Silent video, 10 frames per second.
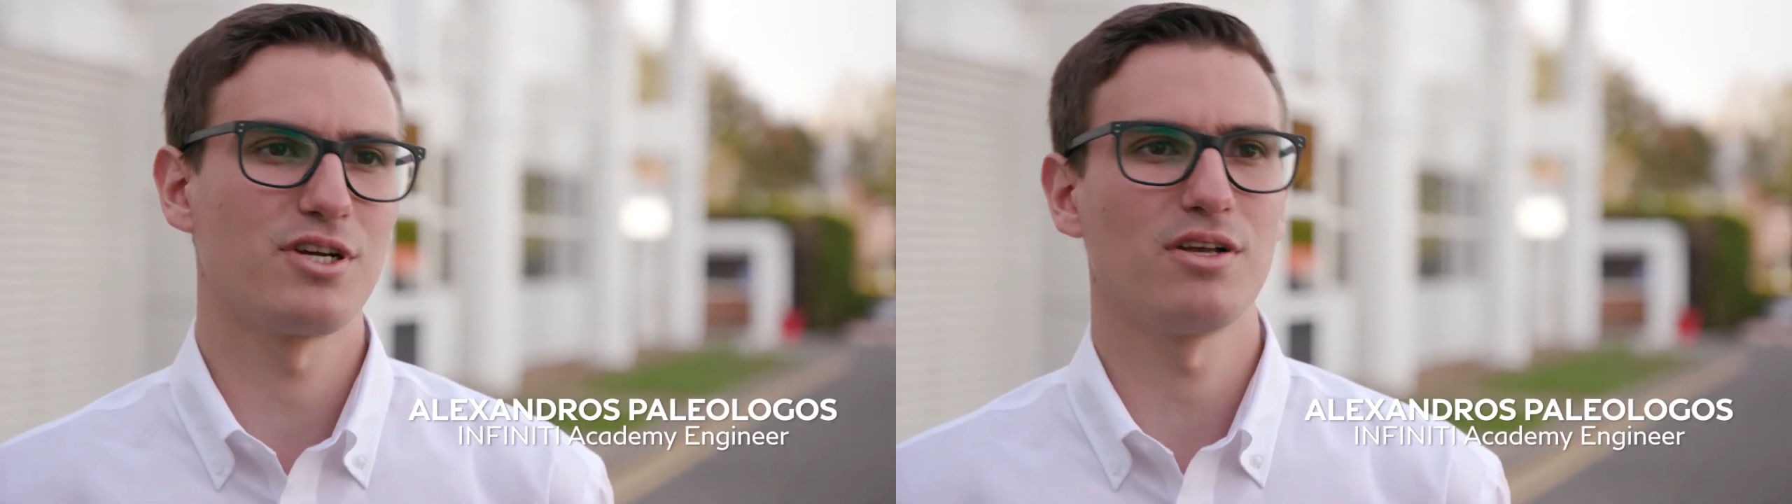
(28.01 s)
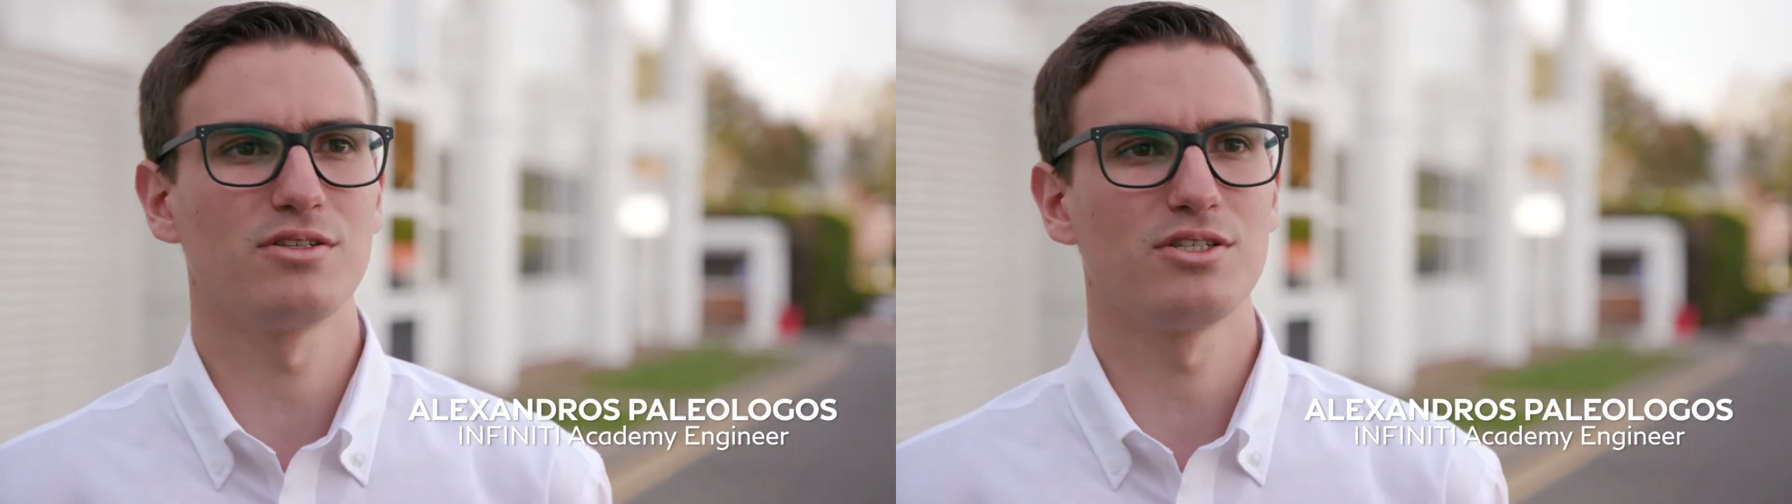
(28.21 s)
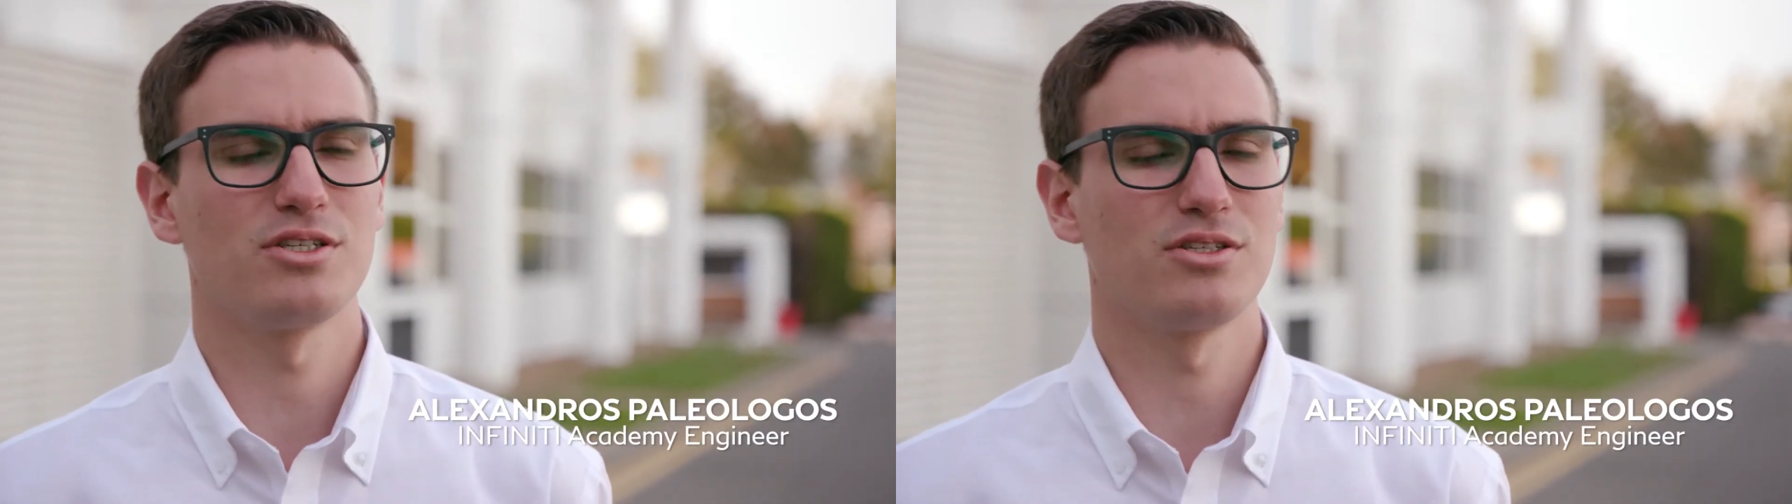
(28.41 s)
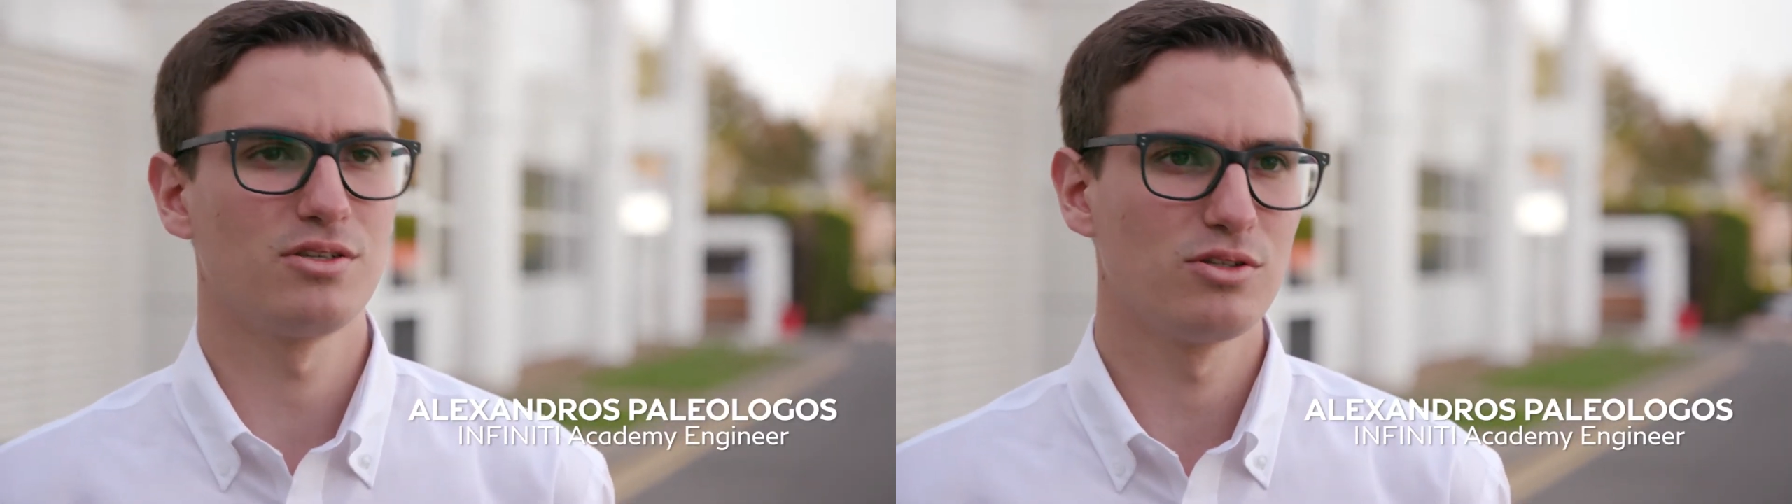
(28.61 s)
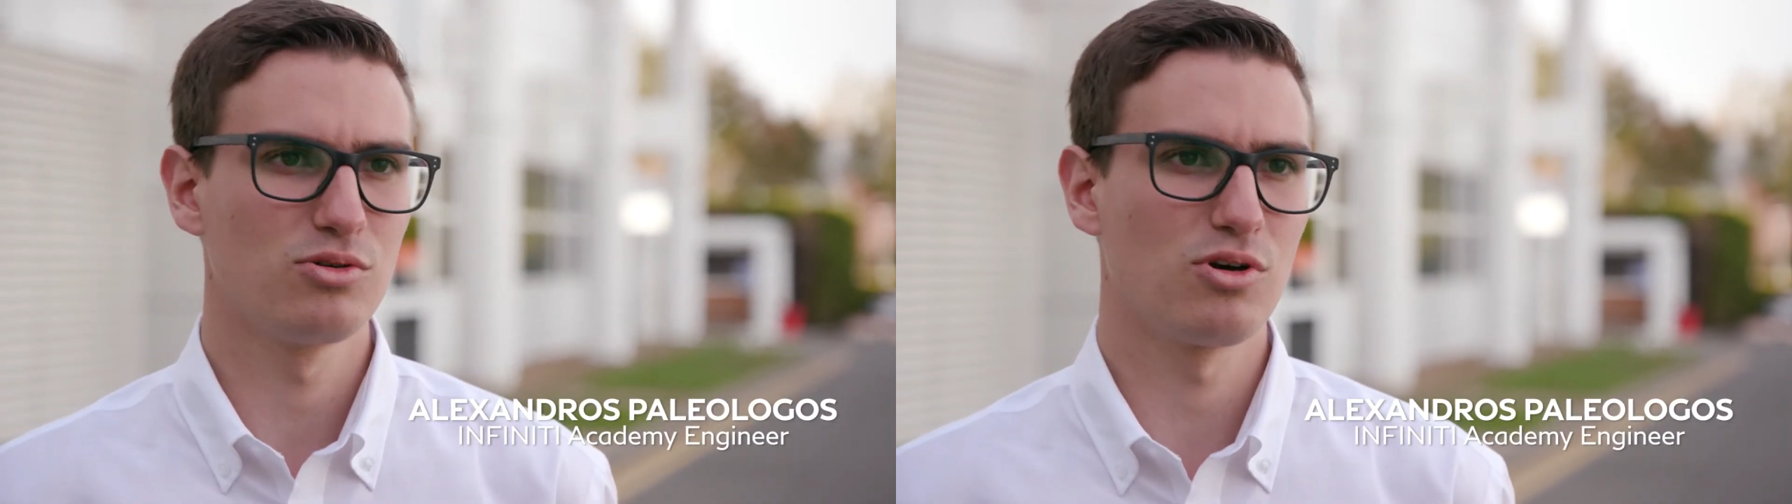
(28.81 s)
of
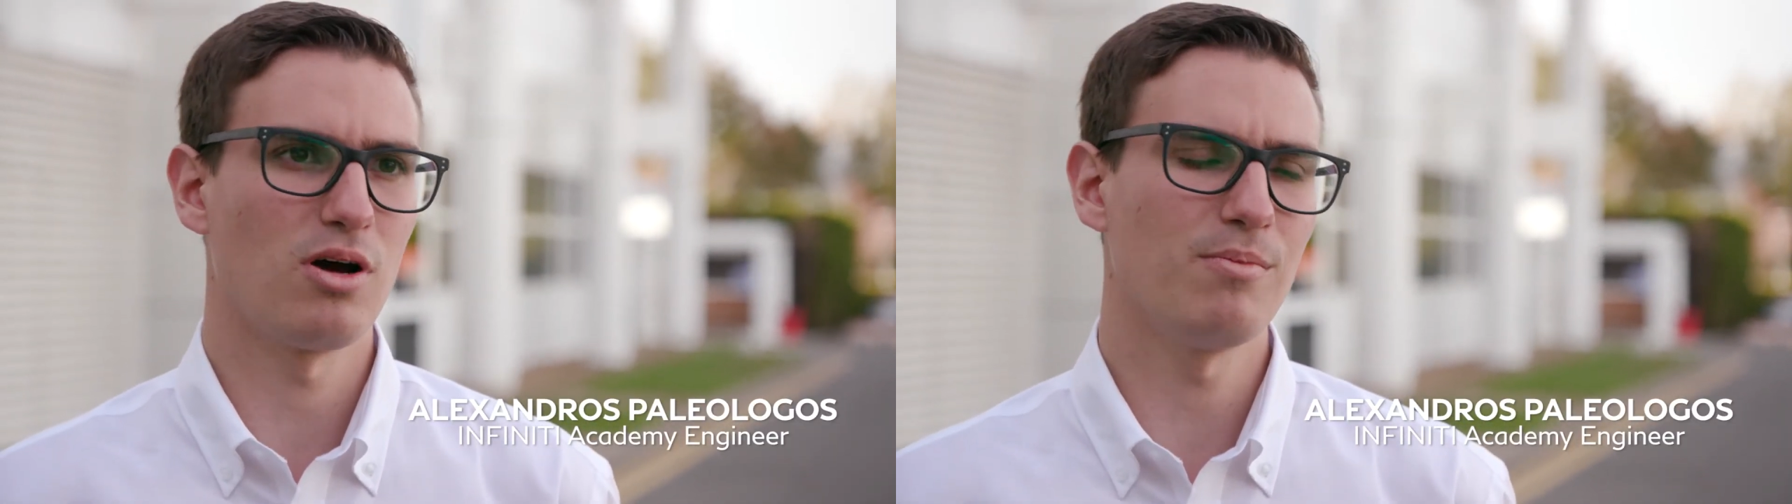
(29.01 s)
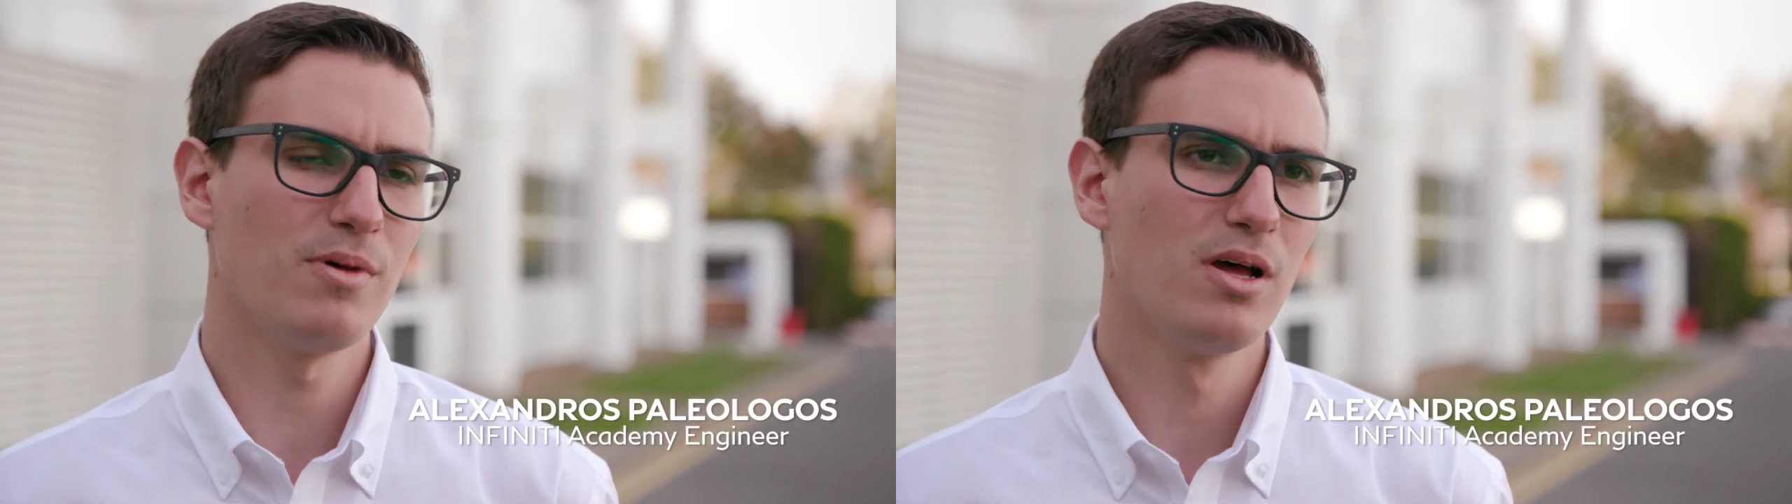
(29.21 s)
challenges to come.